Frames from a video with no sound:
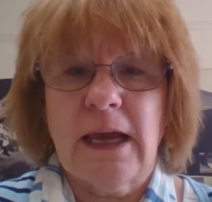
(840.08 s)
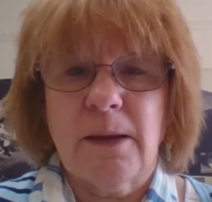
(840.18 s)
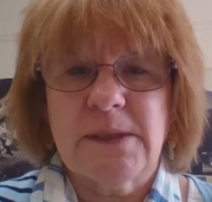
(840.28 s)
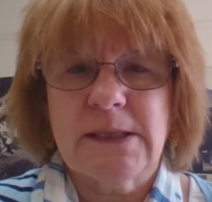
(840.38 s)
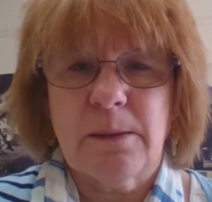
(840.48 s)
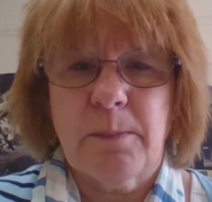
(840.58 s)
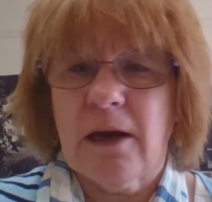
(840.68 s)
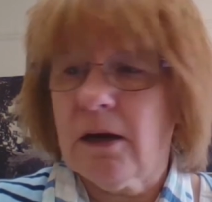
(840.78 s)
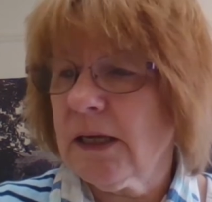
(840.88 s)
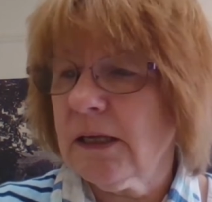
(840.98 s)
names in
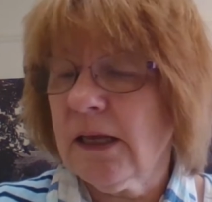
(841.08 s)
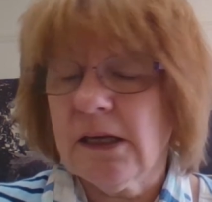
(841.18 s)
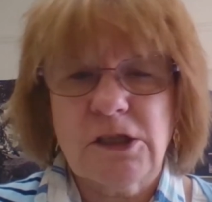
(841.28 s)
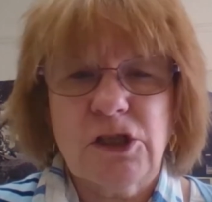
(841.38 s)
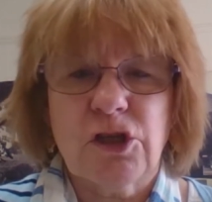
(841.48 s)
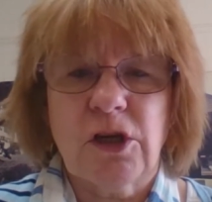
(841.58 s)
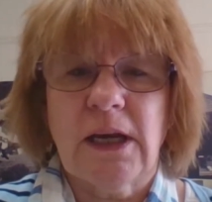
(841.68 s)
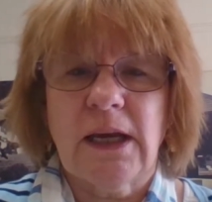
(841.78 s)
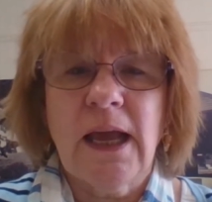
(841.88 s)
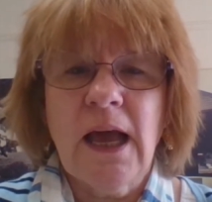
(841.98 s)
American
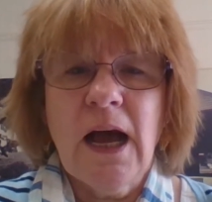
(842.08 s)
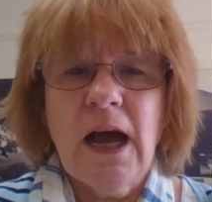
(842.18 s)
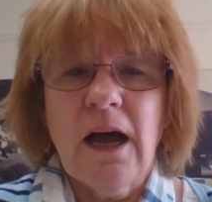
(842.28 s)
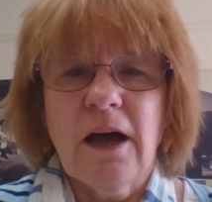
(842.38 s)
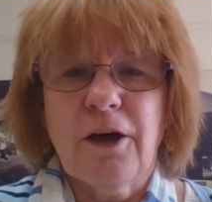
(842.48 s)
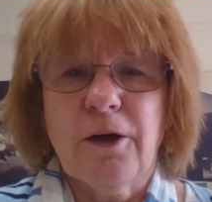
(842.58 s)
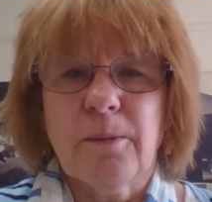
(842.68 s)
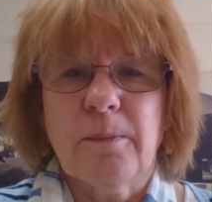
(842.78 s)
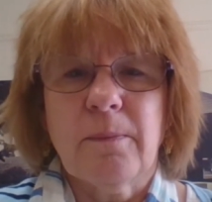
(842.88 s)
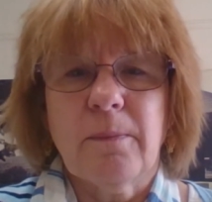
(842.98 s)
history.
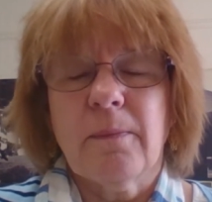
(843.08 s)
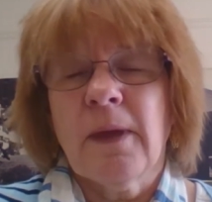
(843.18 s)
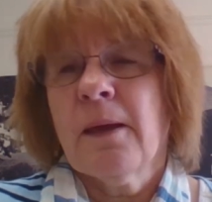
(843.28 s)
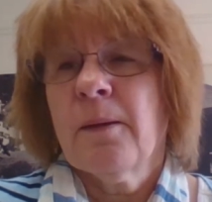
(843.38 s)
Um,